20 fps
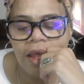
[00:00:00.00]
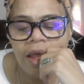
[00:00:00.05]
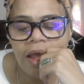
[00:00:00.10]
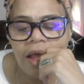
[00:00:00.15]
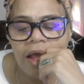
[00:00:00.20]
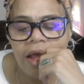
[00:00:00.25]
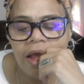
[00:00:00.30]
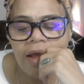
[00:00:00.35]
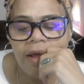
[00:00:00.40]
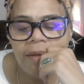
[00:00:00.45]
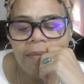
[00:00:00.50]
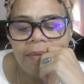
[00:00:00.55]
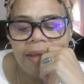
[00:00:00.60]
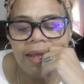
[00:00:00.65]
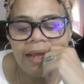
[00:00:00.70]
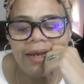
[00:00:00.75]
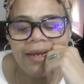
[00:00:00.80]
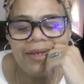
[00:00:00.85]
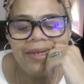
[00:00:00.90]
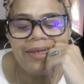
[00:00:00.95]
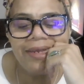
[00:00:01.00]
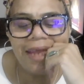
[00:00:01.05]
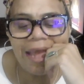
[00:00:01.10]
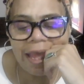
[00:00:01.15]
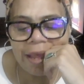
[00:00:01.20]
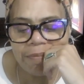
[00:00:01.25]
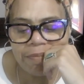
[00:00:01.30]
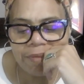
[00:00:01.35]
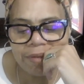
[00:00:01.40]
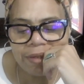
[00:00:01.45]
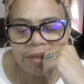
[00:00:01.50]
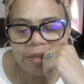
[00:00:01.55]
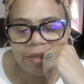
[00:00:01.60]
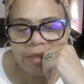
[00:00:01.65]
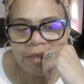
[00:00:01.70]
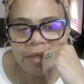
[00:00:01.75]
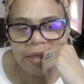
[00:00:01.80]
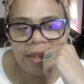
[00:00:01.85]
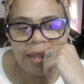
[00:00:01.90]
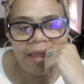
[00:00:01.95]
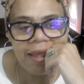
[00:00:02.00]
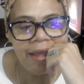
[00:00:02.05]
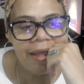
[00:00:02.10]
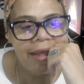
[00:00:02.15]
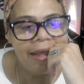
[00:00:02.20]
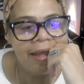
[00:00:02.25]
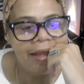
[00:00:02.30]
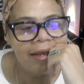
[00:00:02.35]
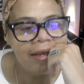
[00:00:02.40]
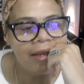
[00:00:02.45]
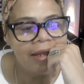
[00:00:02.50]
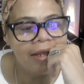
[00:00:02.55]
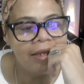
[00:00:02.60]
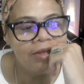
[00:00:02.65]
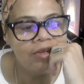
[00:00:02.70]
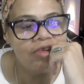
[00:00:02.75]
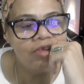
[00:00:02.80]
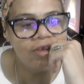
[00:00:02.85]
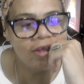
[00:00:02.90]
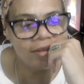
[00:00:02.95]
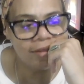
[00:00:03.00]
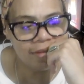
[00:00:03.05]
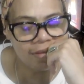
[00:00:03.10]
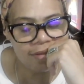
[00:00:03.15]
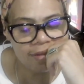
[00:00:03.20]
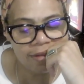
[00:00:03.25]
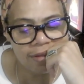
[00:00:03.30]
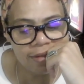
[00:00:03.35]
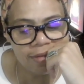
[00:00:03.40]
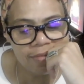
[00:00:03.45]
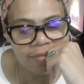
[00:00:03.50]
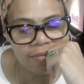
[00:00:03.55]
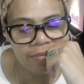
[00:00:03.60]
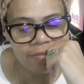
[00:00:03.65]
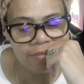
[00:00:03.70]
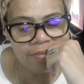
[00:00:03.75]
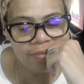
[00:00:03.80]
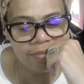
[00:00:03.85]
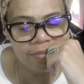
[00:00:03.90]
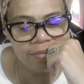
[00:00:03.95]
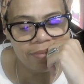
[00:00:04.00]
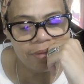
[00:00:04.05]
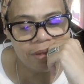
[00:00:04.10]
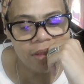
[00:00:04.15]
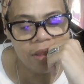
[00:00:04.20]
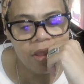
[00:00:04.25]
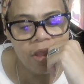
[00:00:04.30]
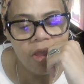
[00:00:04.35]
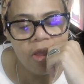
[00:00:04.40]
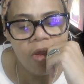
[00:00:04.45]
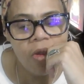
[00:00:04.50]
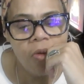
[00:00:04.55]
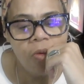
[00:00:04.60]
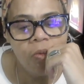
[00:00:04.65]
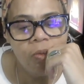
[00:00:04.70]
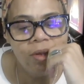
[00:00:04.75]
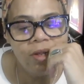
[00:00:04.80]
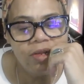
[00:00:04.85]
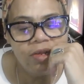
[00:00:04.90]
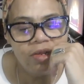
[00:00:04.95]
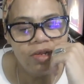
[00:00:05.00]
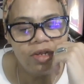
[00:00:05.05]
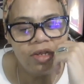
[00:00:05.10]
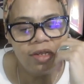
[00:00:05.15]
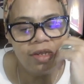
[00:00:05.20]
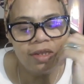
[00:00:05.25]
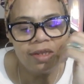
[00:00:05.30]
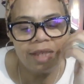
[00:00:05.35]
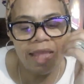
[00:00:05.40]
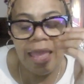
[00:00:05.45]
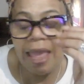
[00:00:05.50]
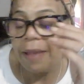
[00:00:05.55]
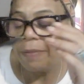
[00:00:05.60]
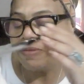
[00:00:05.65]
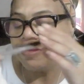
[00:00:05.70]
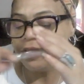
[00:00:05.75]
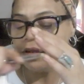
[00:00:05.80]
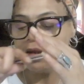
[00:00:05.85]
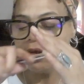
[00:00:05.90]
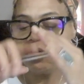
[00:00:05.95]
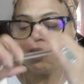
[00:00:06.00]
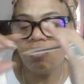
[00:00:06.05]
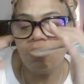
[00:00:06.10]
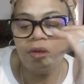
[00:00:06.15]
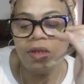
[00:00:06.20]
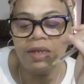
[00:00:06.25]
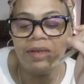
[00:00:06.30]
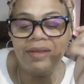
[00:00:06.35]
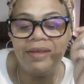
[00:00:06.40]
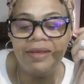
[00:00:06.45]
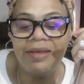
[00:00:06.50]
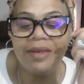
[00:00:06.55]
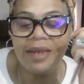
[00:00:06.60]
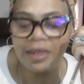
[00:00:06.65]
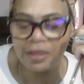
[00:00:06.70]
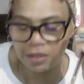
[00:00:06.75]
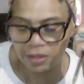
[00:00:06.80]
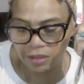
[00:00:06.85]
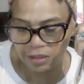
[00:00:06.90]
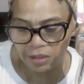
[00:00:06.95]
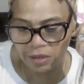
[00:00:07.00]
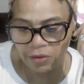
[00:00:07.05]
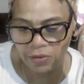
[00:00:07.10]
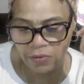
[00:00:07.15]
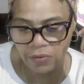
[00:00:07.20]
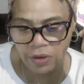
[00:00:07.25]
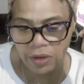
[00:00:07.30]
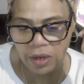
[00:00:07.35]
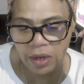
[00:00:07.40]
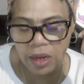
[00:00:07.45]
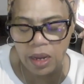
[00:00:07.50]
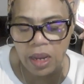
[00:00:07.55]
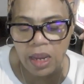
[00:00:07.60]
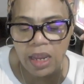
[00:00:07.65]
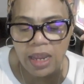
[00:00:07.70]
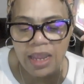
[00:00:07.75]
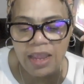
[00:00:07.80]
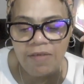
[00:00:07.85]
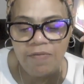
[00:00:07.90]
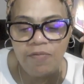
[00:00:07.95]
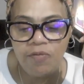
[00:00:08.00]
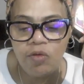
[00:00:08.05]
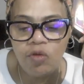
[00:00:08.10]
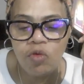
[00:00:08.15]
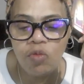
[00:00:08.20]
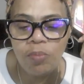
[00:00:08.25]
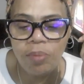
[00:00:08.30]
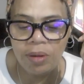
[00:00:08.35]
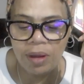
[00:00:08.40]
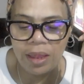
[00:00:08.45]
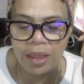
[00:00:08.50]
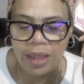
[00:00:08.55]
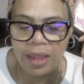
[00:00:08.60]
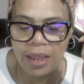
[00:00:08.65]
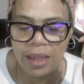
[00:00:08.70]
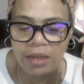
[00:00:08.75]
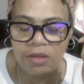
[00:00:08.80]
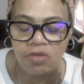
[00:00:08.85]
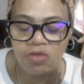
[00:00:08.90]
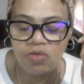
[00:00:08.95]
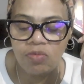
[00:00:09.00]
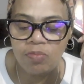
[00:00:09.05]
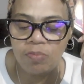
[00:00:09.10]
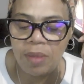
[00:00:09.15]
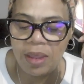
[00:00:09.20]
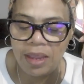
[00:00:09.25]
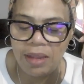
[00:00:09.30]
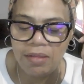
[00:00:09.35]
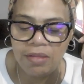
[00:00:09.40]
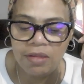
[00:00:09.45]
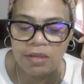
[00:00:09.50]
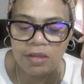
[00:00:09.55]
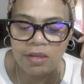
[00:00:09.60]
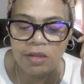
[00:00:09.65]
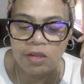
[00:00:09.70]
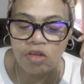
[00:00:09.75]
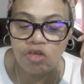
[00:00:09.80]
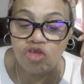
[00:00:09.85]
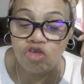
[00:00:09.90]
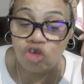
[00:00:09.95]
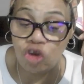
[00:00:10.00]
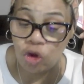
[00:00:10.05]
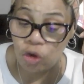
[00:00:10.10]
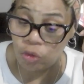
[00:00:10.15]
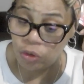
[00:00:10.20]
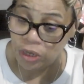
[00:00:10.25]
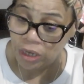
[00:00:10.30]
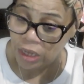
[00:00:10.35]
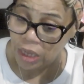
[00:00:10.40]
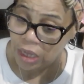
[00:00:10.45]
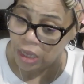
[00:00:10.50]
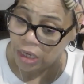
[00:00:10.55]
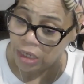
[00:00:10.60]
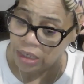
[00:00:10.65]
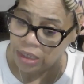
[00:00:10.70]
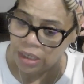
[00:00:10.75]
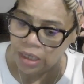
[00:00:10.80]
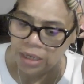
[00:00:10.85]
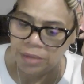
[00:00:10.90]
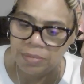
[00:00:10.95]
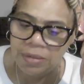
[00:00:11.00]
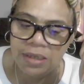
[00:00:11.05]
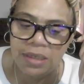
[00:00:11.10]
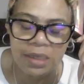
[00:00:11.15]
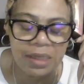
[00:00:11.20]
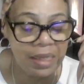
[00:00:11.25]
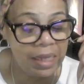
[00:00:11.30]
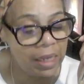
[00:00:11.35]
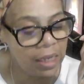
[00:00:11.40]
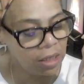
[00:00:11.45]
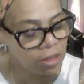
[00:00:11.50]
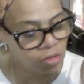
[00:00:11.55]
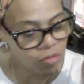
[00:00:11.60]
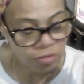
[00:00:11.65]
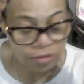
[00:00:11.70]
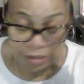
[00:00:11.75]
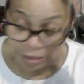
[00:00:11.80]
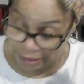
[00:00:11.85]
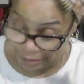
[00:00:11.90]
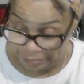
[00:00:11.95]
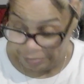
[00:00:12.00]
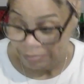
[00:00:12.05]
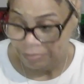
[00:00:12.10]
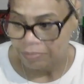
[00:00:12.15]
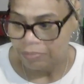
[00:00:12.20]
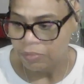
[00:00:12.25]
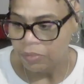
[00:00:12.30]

And adapting and adjusting, which is absolutely necessary. If you plan to make this journey, honey, let me tell you something.